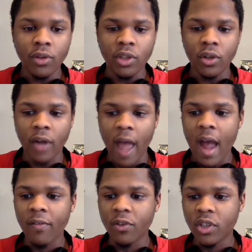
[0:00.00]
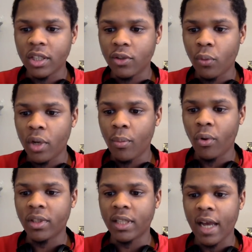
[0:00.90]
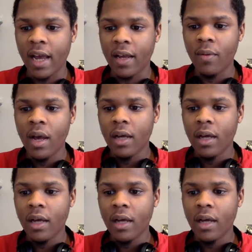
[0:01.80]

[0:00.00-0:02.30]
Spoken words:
to averaging 20 points a game.